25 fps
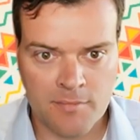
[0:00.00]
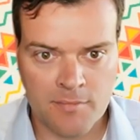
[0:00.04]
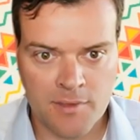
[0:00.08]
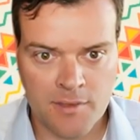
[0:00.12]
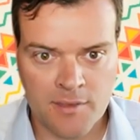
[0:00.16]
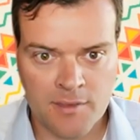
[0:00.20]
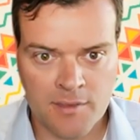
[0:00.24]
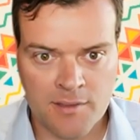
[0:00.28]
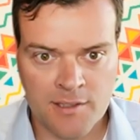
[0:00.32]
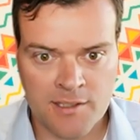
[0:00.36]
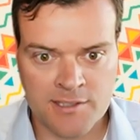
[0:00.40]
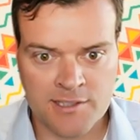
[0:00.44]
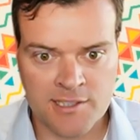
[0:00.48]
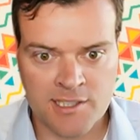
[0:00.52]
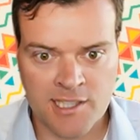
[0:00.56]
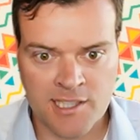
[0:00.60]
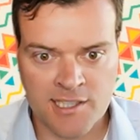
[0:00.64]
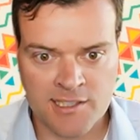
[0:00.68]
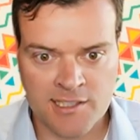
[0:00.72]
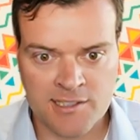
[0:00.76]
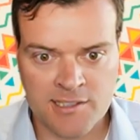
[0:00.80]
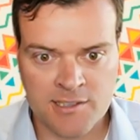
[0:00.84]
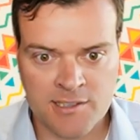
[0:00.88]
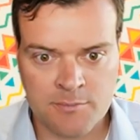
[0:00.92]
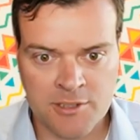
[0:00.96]
There's an
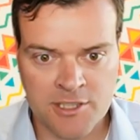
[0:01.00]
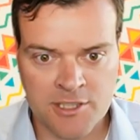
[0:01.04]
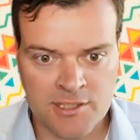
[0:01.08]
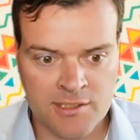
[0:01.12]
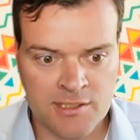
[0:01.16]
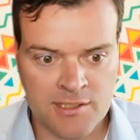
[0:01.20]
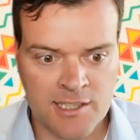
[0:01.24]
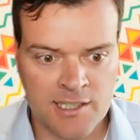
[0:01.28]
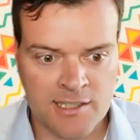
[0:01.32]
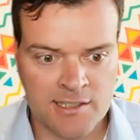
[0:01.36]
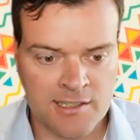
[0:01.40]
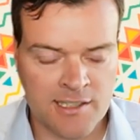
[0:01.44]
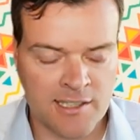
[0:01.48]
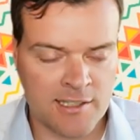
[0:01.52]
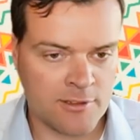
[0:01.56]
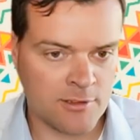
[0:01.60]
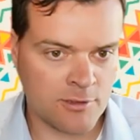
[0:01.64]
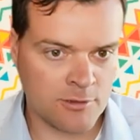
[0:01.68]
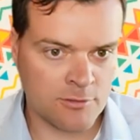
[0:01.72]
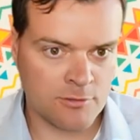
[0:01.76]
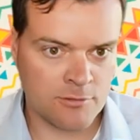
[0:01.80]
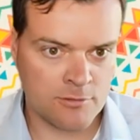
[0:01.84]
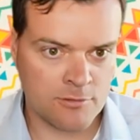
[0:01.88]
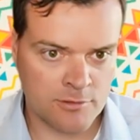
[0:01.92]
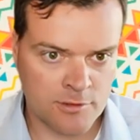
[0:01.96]
estimate that
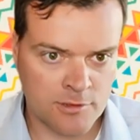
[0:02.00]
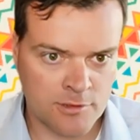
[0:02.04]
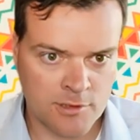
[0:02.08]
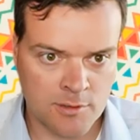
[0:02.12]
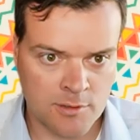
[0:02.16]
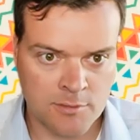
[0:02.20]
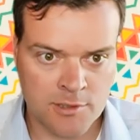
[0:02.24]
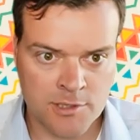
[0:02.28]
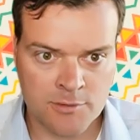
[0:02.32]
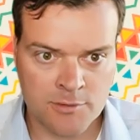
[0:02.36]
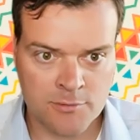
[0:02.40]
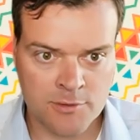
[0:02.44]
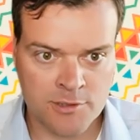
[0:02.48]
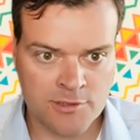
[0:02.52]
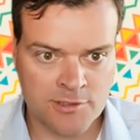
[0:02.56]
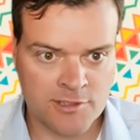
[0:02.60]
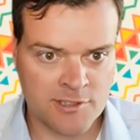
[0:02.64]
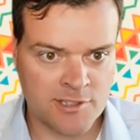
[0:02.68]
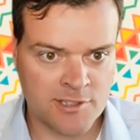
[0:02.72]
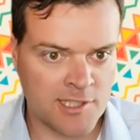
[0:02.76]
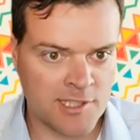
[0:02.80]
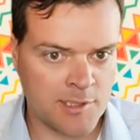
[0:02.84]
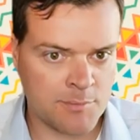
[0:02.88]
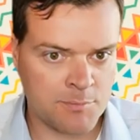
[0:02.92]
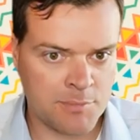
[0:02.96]
could double the world's
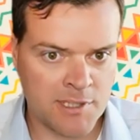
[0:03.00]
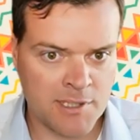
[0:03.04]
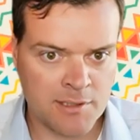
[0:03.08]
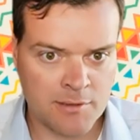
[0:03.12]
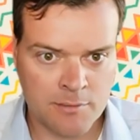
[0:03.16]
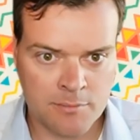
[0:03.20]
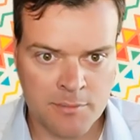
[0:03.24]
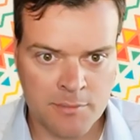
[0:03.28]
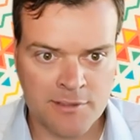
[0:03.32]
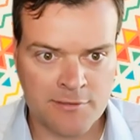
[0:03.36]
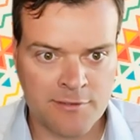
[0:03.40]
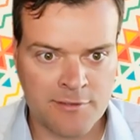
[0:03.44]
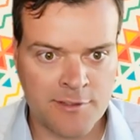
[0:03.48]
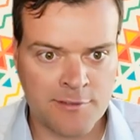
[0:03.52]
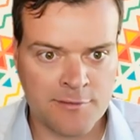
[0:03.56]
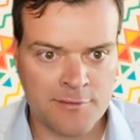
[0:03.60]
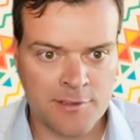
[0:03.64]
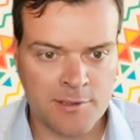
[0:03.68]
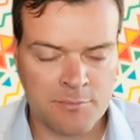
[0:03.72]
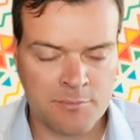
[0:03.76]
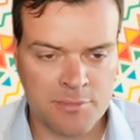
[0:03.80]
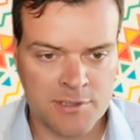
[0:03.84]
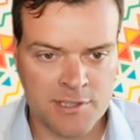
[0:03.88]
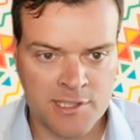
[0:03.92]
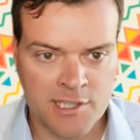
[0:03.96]
GDP. About
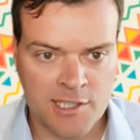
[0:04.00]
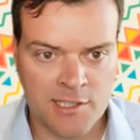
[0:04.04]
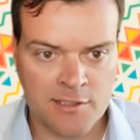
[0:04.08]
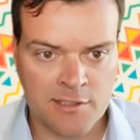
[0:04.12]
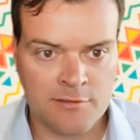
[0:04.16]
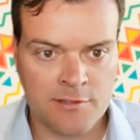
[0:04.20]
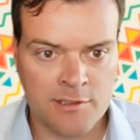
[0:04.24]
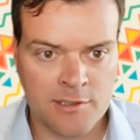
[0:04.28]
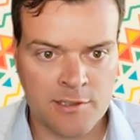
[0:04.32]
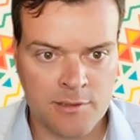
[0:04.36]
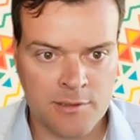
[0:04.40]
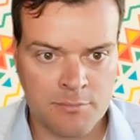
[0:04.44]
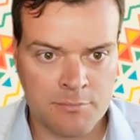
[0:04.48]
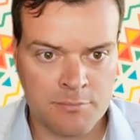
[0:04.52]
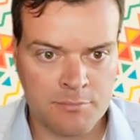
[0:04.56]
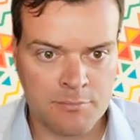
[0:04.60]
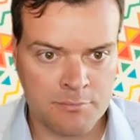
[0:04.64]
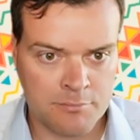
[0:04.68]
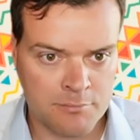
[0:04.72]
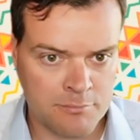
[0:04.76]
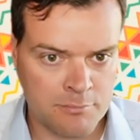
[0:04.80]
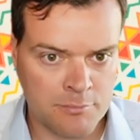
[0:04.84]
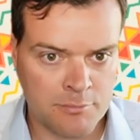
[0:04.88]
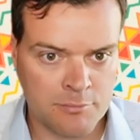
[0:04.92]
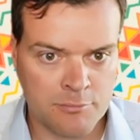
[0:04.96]
15% of the
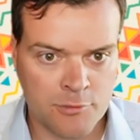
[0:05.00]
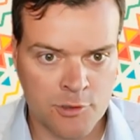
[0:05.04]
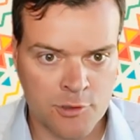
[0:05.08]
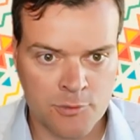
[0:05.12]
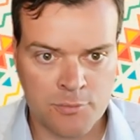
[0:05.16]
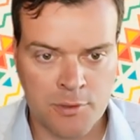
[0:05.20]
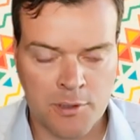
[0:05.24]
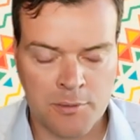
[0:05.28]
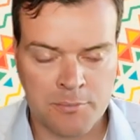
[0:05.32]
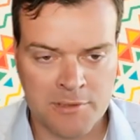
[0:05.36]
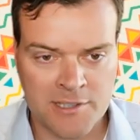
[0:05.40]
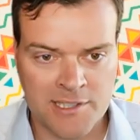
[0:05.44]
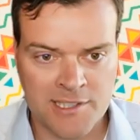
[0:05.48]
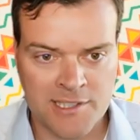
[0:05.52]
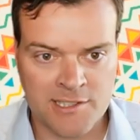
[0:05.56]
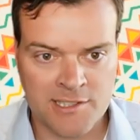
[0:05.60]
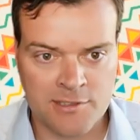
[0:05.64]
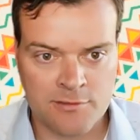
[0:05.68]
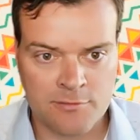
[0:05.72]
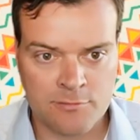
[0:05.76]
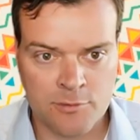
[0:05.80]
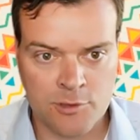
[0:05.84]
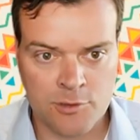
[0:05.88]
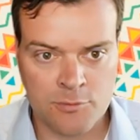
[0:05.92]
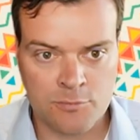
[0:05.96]
world
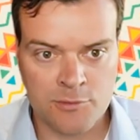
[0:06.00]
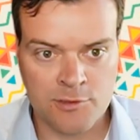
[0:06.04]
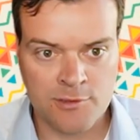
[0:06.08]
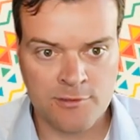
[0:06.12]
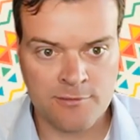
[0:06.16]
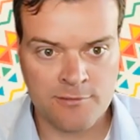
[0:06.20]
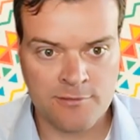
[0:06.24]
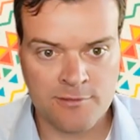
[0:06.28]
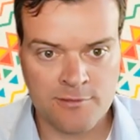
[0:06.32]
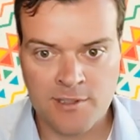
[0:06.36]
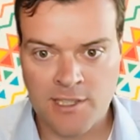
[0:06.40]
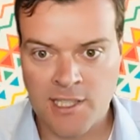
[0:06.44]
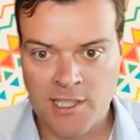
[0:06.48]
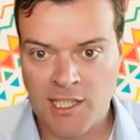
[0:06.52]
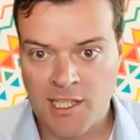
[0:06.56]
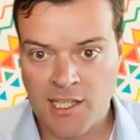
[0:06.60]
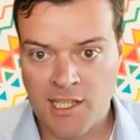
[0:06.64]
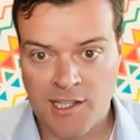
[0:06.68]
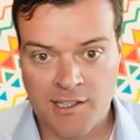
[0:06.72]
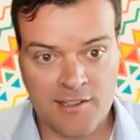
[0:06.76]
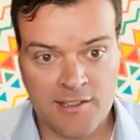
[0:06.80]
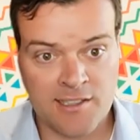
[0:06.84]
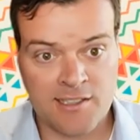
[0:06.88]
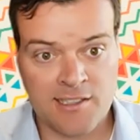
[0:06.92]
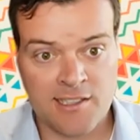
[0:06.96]
population would move.
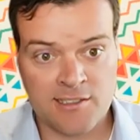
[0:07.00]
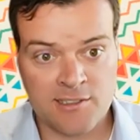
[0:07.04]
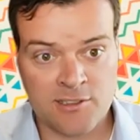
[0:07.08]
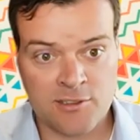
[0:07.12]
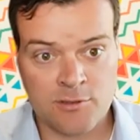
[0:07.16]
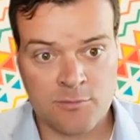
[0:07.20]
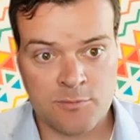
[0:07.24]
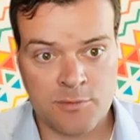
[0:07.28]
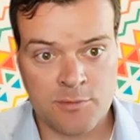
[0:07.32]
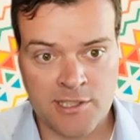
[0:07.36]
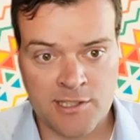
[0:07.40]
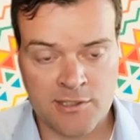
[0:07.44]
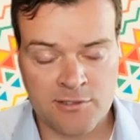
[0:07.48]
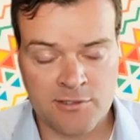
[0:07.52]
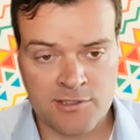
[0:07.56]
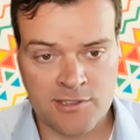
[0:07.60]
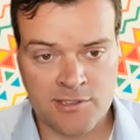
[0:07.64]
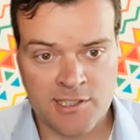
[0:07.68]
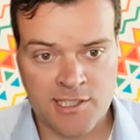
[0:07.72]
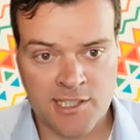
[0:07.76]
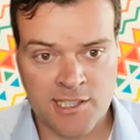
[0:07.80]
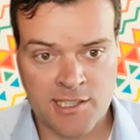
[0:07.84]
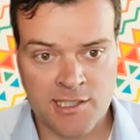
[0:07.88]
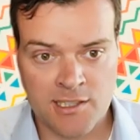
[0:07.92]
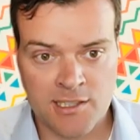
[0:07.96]
I think that's super
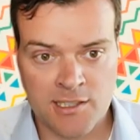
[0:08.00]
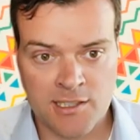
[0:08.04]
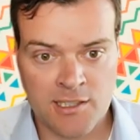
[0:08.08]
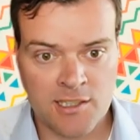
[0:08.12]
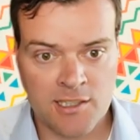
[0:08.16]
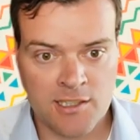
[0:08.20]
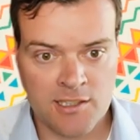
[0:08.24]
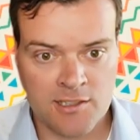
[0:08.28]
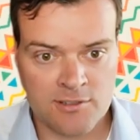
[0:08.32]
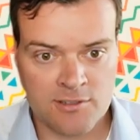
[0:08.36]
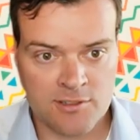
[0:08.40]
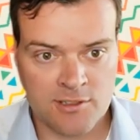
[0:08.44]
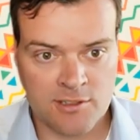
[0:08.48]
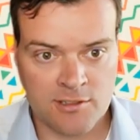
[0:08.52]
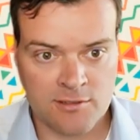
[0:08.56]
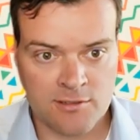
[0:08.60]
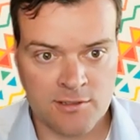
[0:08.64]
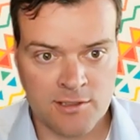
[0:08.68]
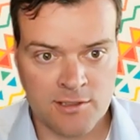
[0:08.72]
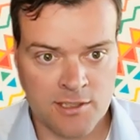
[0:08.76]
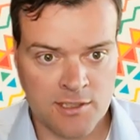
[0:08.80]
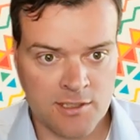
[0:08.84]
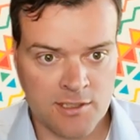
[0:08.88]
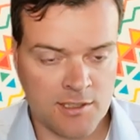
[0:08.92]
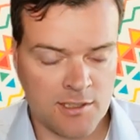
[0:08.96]
interesting. So
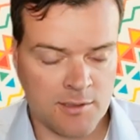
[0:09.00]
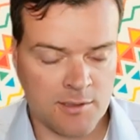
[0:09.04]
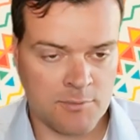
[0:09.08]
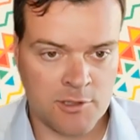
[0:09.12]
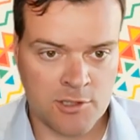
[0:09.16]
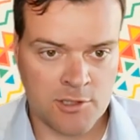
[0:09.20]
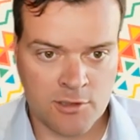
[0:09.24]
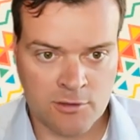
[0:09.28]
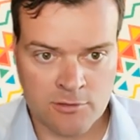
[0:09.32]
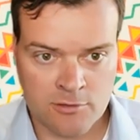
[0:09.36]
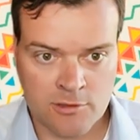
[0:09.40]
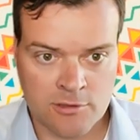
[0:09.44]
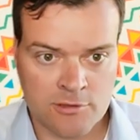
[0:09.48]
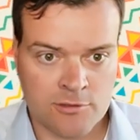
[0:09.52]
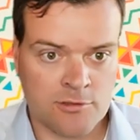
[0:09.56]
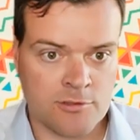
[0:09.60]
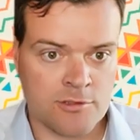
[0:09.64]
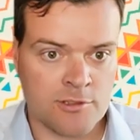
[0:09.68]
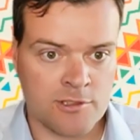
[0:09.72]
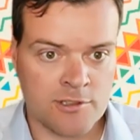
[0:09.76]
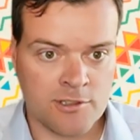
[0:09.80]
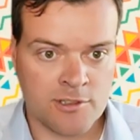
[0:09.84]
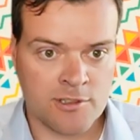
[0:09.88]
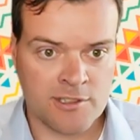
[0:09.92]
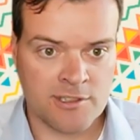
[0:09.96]
I'm a donor to
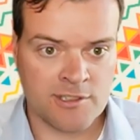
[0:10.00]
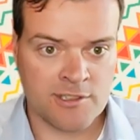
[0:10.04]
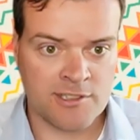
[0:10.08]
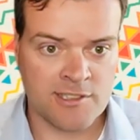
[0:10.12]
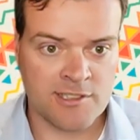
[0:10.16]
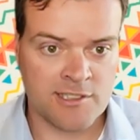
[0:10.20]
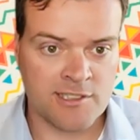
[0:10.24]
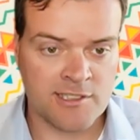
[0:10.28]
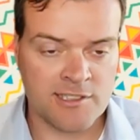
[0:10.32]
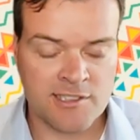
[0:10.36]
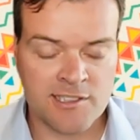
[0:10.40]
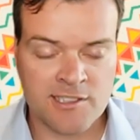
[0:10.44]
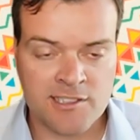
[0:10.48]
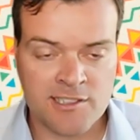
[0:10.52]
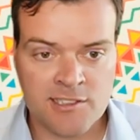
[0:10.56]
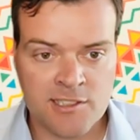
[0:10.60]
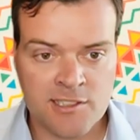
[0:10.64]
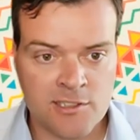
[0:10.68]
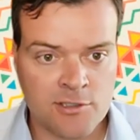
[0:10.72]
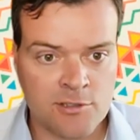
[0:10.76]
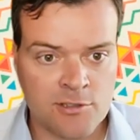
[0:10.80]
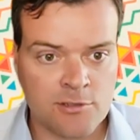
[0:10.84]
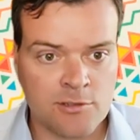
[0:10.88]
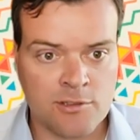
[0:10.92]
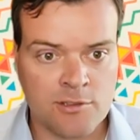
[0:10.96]
the Charter Cities
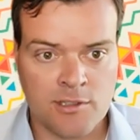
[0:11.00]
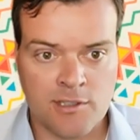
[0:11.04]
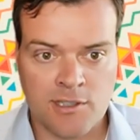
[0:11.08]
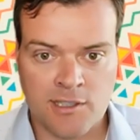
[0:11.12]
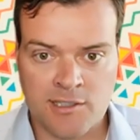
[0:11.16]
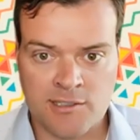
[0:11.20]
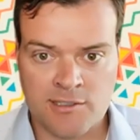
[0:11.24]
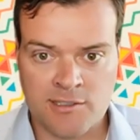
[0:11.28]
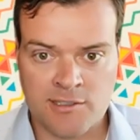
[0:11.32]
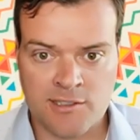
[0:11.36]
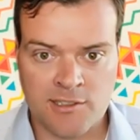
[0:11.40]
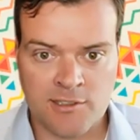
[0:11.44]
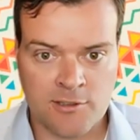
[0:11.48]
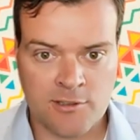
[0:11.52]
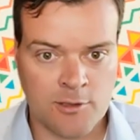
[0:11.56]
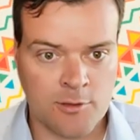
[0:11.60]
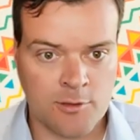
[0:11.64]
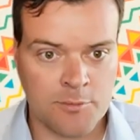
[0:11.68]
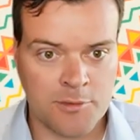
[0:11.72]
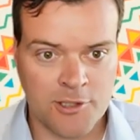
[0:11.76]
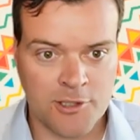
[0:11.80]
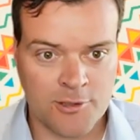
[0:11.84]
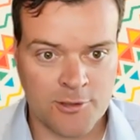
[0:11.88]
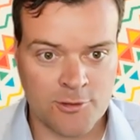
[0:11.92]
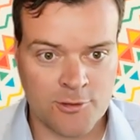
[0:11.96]
Institute. I started a
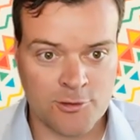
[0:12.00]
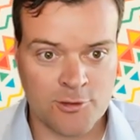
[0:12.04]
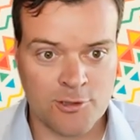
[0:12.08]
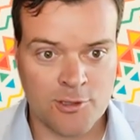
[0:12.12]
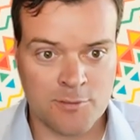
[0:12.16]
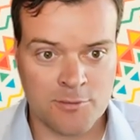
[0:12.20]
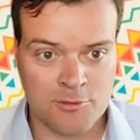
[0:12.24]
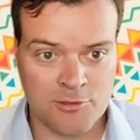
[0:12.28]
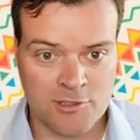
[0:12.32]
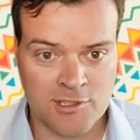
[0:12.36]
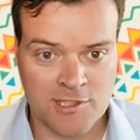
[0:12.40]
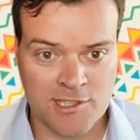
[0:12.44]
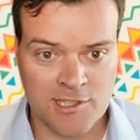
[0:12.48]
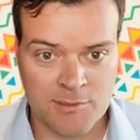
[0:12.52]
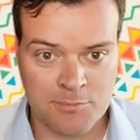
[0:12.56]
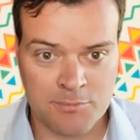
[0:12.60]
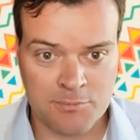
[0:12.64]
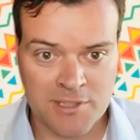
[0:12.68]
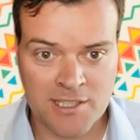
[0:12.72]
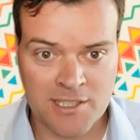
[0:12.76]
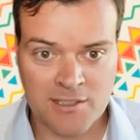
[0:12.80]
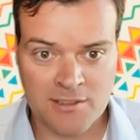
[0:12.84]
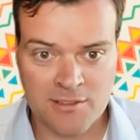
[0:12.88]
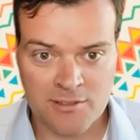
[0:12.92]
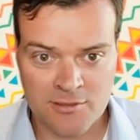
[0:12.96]
company called Double
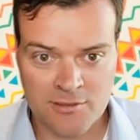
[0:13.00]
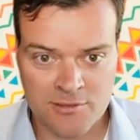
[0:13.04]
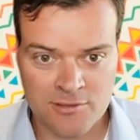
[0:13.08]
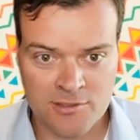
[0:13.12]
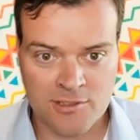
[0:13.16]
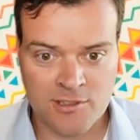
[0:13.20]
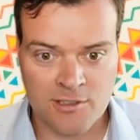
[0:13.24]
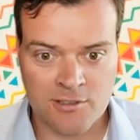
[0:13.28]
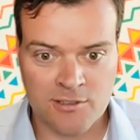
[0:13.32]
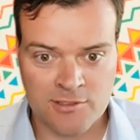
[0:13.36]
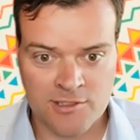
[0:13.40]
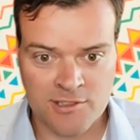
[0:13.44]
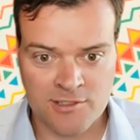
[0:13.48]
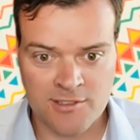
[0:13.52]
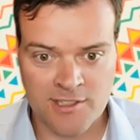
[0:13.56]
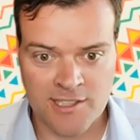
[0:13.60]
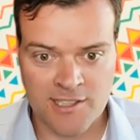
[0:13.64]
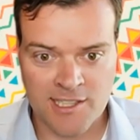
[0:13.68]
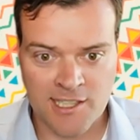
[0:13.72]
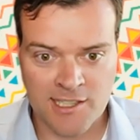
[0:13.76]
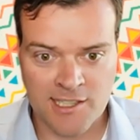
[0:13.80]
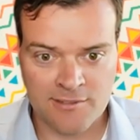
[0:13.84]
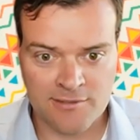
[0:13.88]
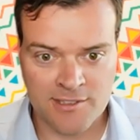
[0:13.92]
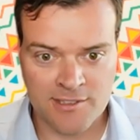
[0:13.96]
GDP, who's going straight
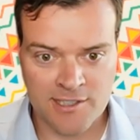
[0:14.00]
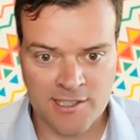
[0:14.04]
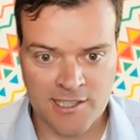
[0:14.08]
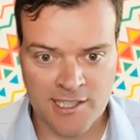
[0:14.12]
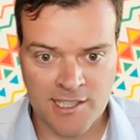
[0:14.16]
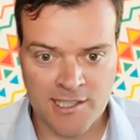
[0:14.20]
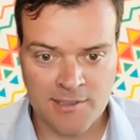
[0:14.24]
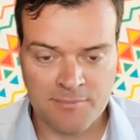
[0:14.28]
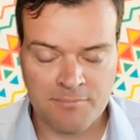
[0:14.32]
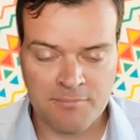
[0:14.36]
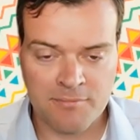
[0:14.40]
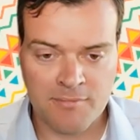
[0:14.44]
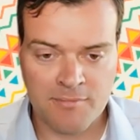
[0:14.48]
after that.